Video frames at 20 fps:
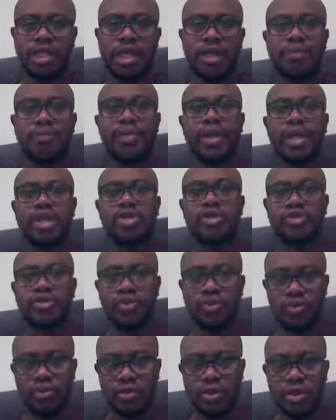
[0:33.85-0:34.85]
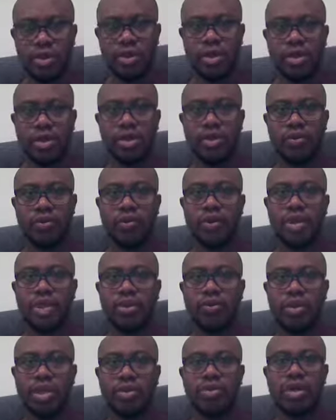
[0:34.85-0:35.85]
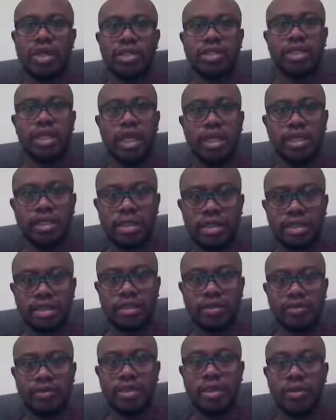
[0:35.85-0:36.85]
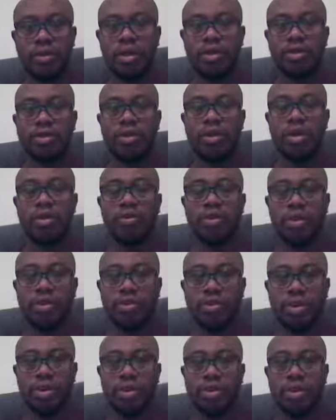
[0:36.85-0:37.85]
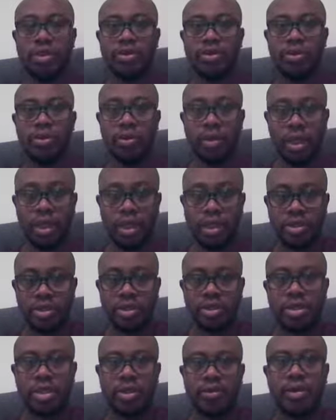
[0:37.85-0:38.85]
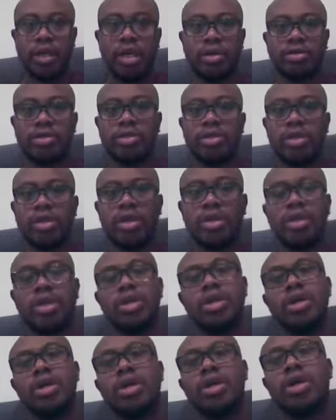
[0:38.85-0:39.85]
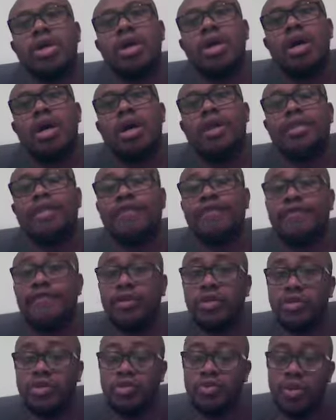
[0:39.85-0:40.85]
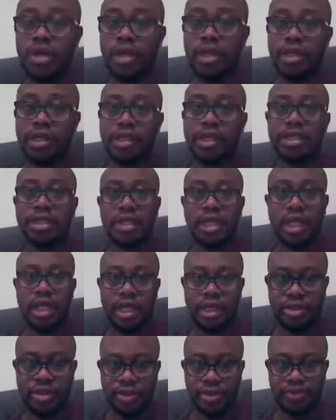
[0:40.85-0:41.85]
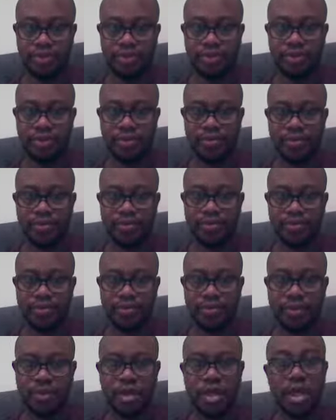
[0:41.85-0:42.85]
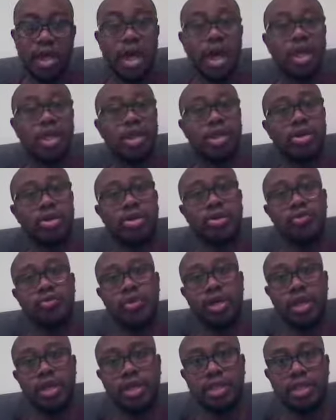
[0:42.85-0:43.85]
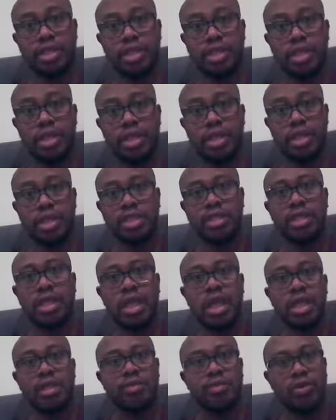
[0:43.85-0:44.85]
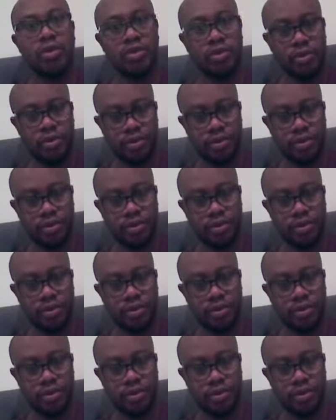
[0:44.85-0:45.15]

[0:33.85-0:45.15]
I picked two, which I want to assess, which I want to talk about. And the first one is ATOP, and the other one is NMON.